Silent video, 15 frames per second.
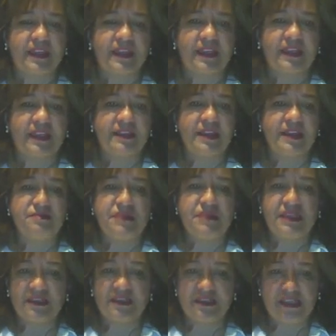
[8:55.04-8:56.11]

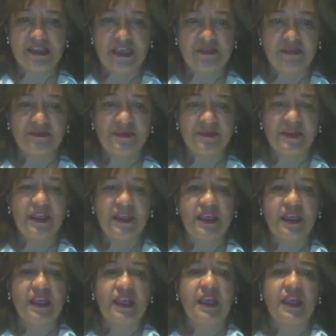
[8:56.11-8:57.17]
mean the same,
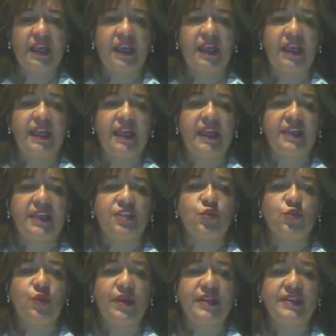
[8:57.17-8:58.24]

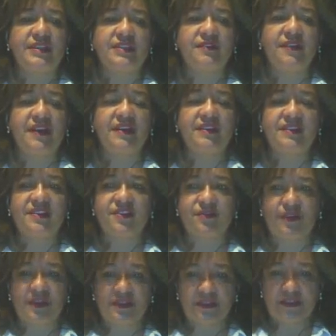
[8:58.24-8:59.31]
to identify the
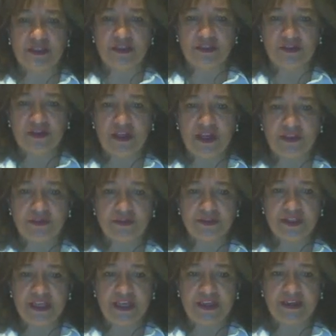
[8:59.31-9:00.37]
strategies to gather
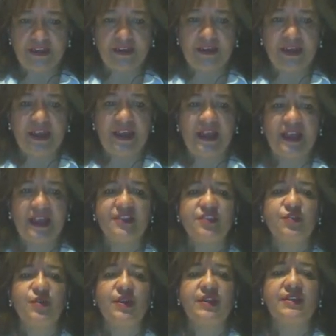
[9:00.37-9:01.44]
data, and
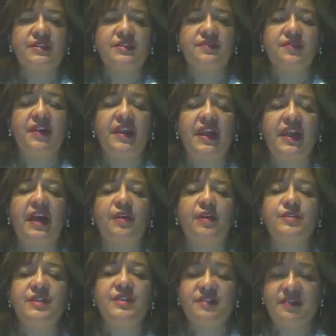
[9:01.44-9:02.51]
to identify how
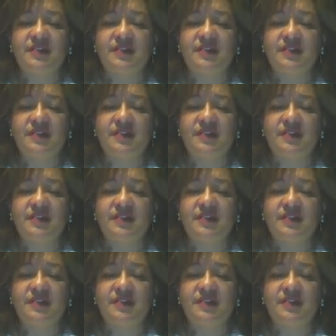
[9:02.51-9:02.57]
these